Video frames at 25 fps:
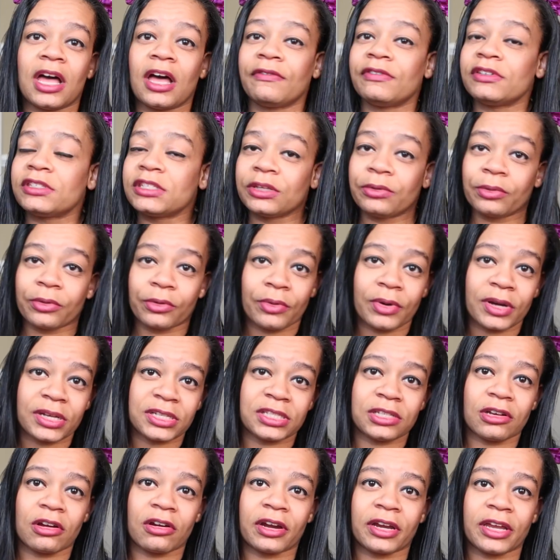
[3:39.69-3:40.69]
Obviously
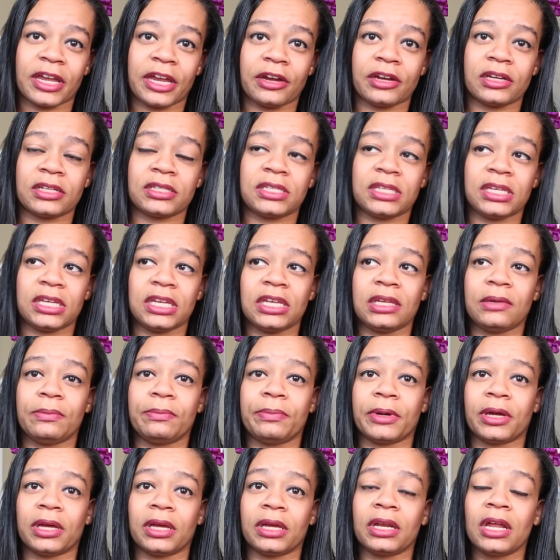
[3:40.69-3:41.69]
requests aren't
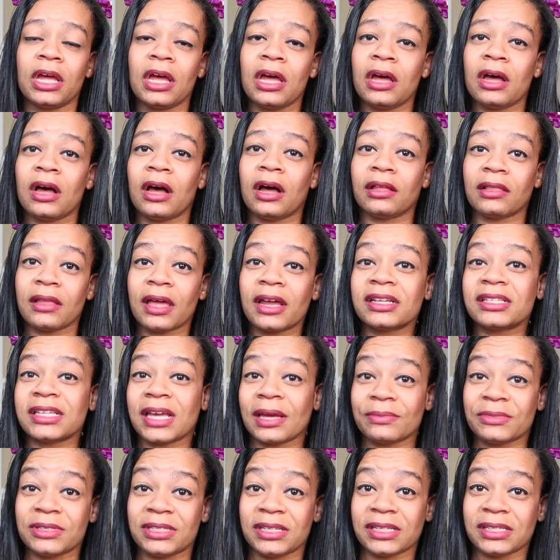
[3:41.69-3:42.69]
guaranteed, but a lot of
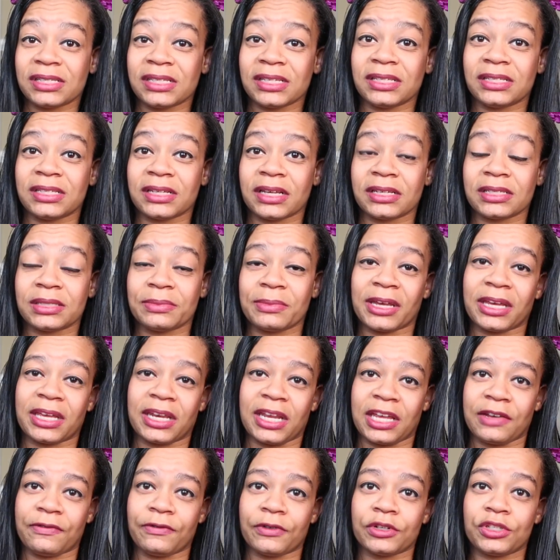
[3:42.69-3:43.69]
times Disney does make
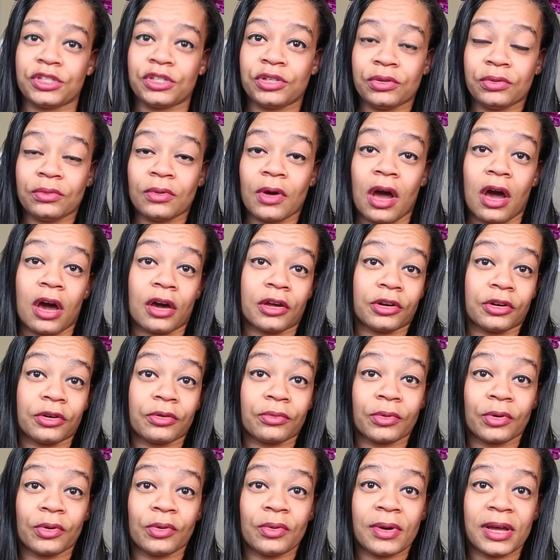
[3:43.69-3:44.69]
an effort to
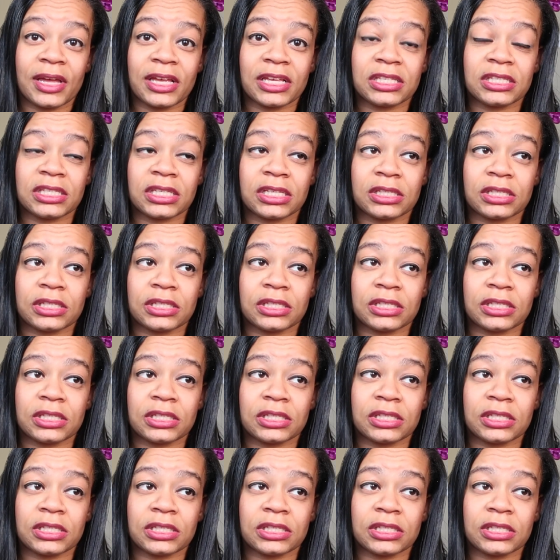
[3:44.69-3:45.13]
honor requests.